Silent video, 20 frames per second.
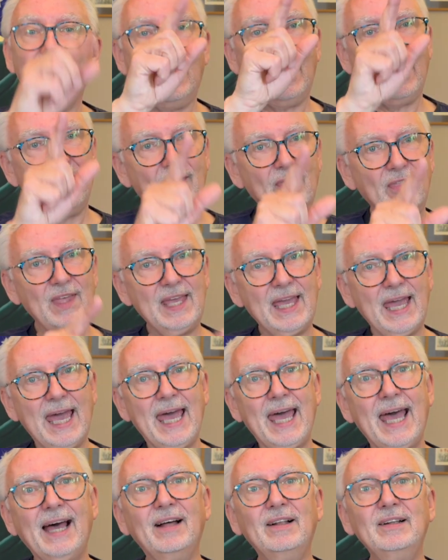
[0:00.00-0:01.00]
and the
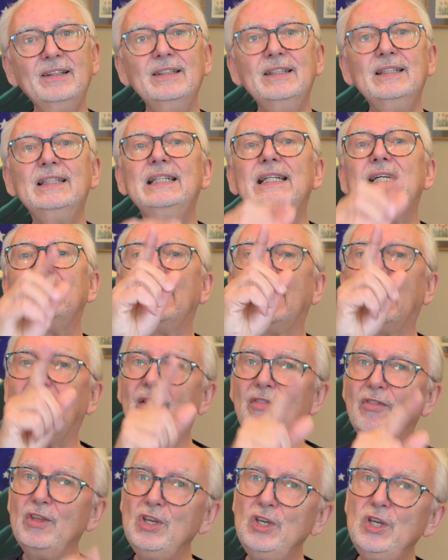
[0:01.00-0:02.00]
L
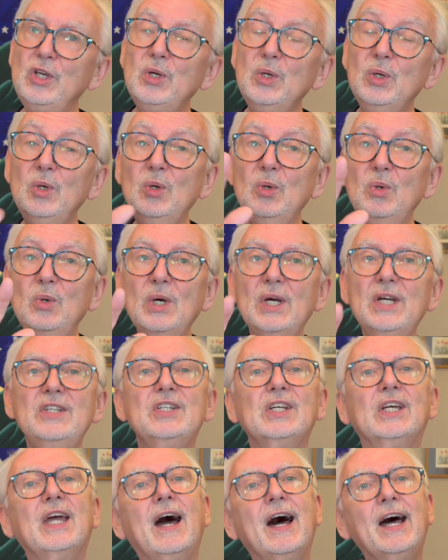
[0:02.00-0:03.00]
and the U to
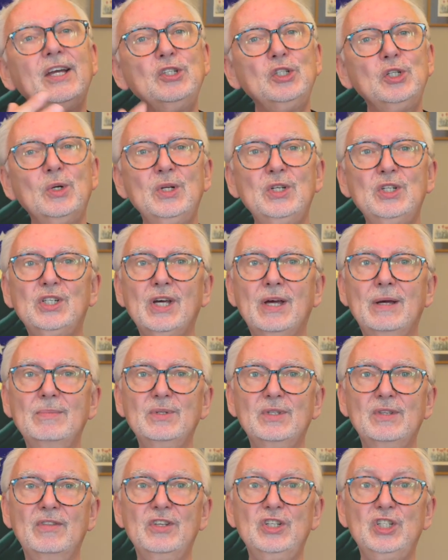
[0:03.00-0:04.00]
guide you in
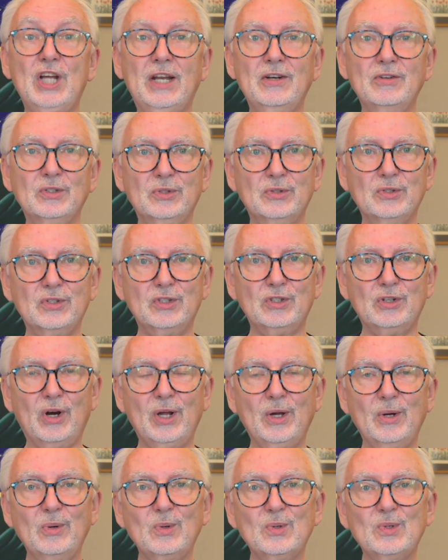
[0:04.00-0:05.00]
terms of the gentle
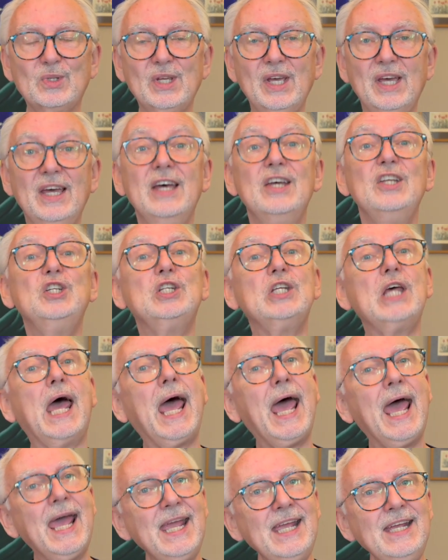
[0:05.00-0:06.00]
strokes to
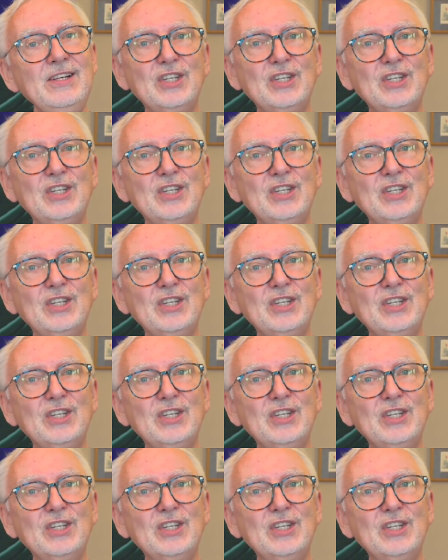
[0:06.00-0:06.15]
aid